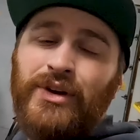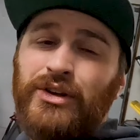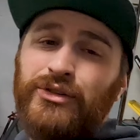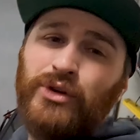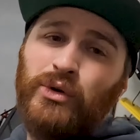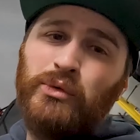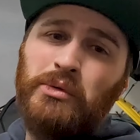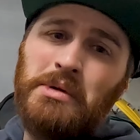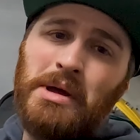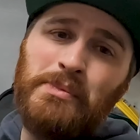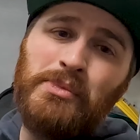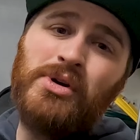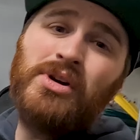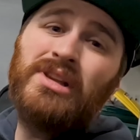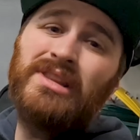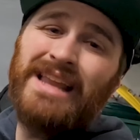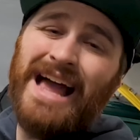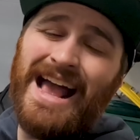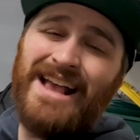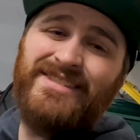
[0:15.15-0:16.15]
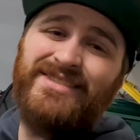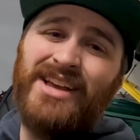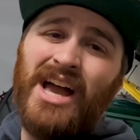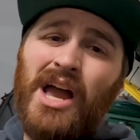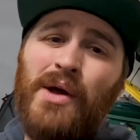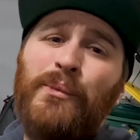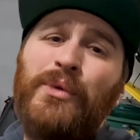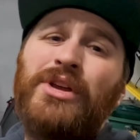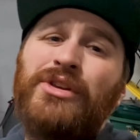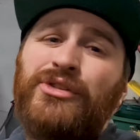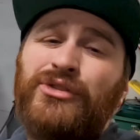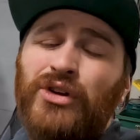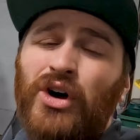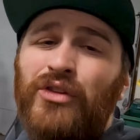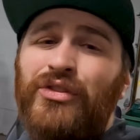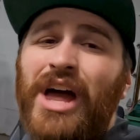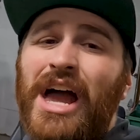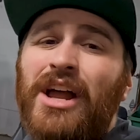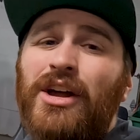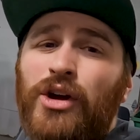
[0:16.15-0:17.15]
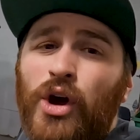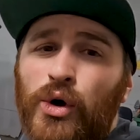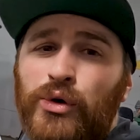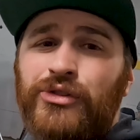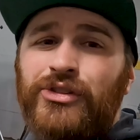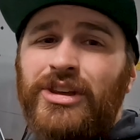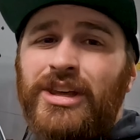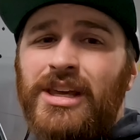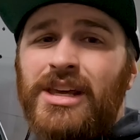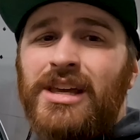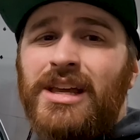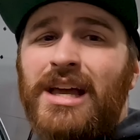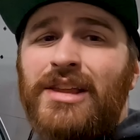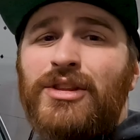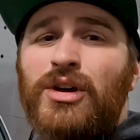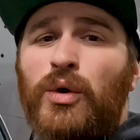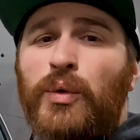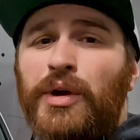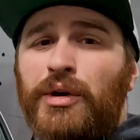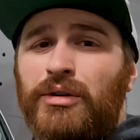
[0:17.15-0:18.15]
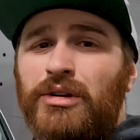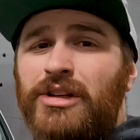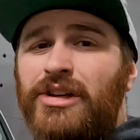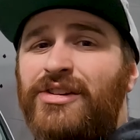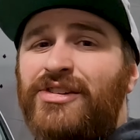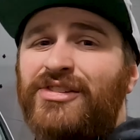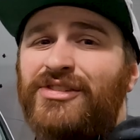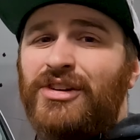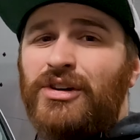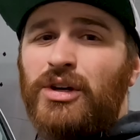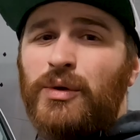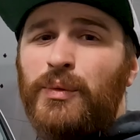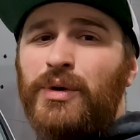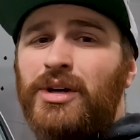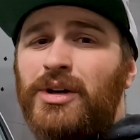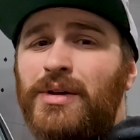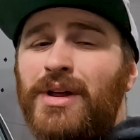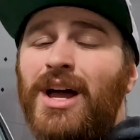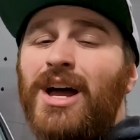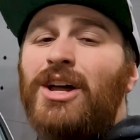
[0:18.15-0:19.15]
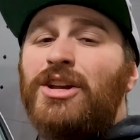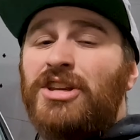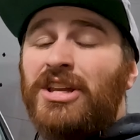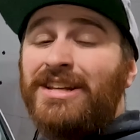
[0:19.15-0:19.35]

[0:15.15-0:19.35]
you guys don't remember, last time we installed that Ghost key and the quick release steering wheel.